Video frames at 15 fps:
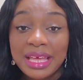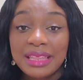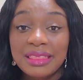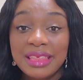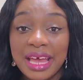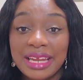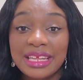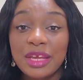
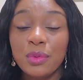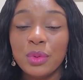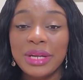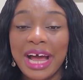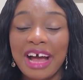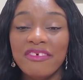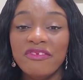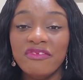then it would
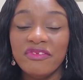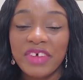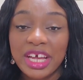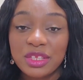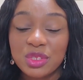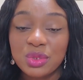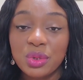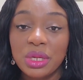affect
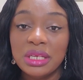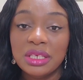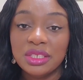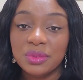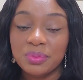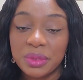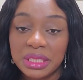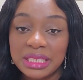your
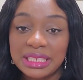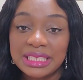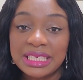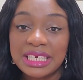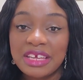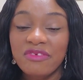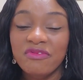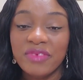eligibility
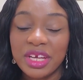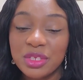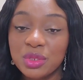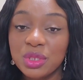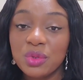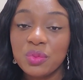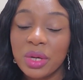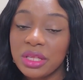
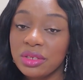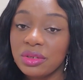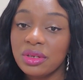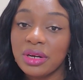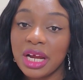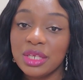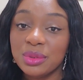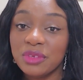eventually when you
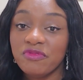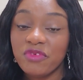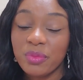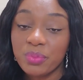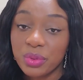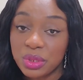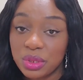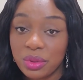graduate for
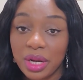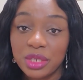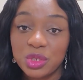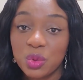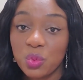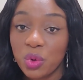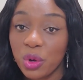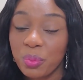
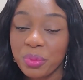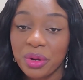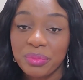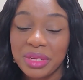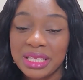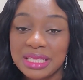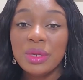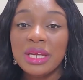postgraduate work permits.